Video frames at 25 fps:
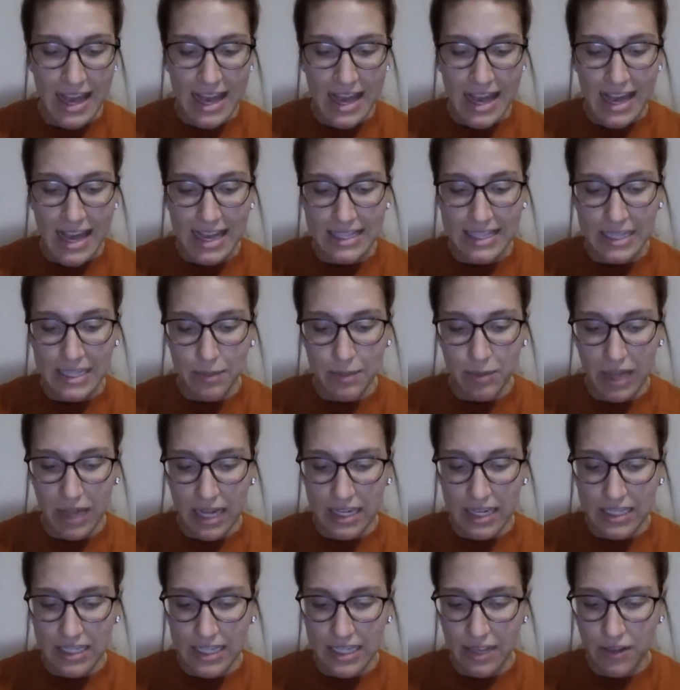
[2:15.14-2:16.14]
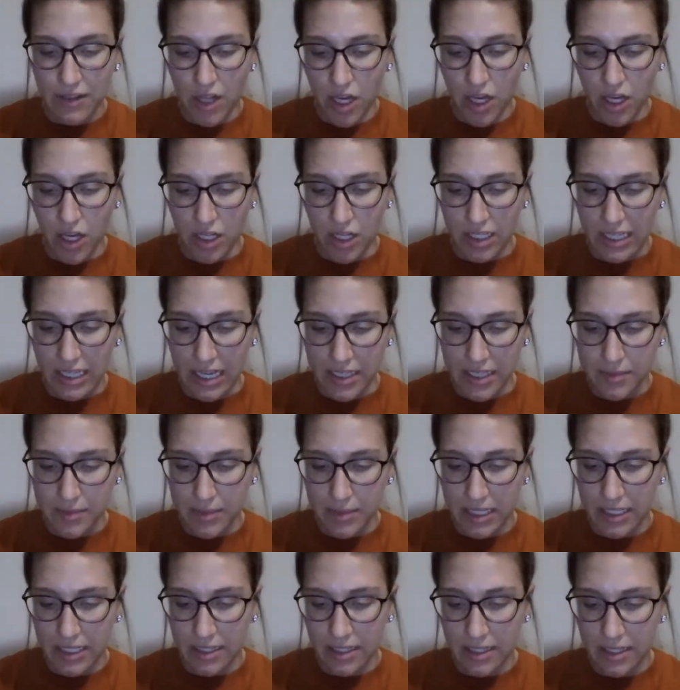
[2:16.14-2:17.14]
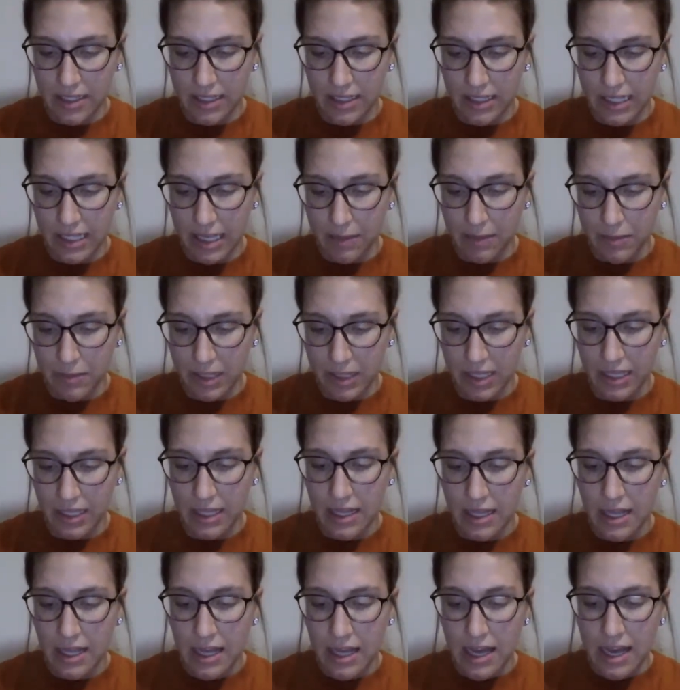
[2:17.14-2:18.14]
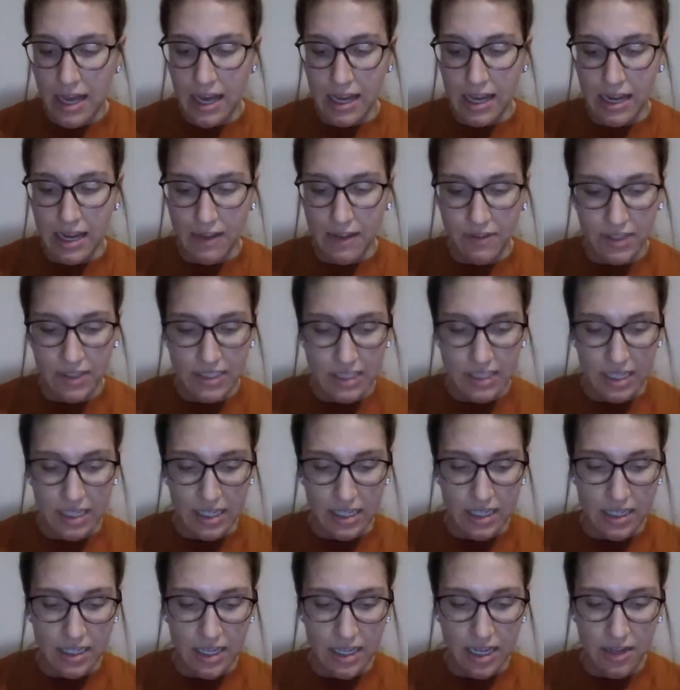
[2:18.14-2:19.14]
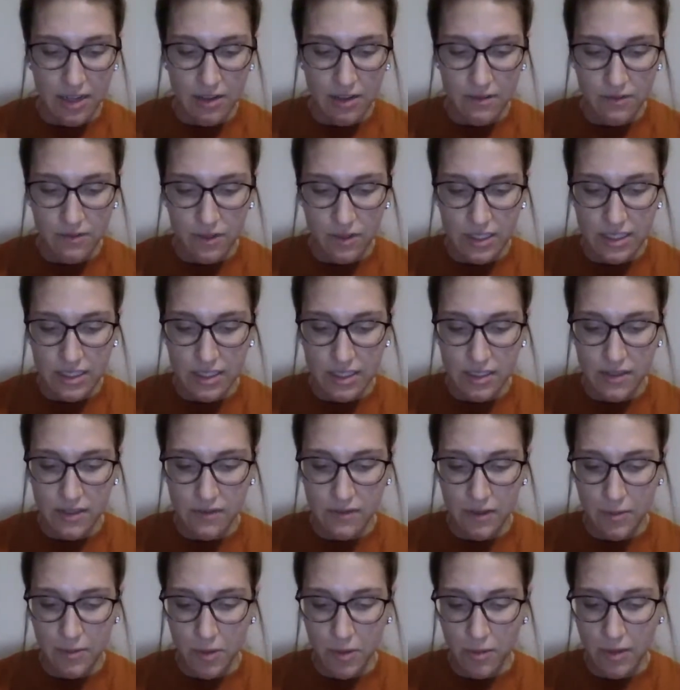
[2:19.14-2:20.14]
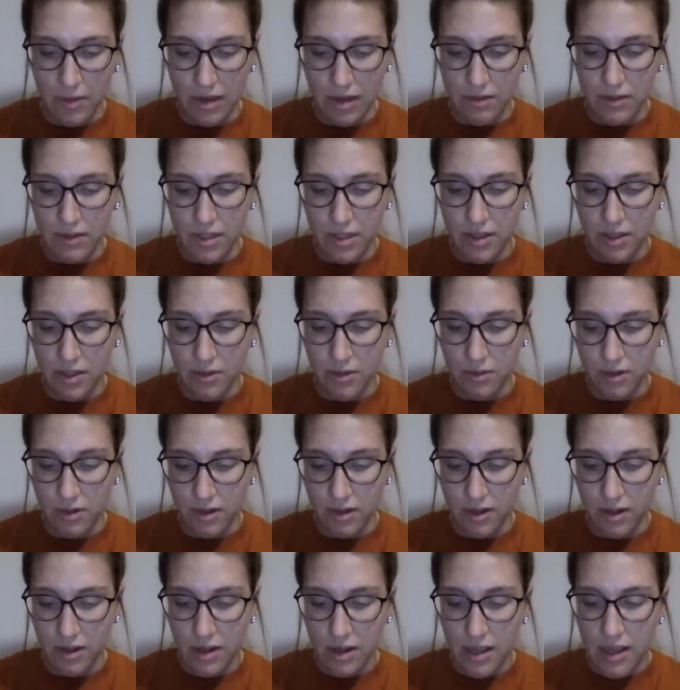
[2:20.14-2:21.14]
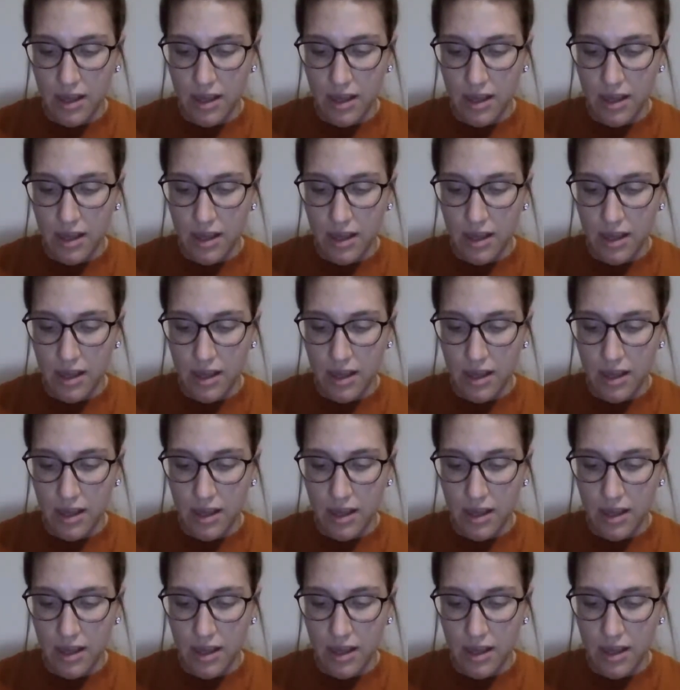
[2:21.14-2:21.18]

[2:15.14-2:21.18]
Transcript: As I plodded down the hall, gasping, gaping at every sign, I heard voices from around the corner.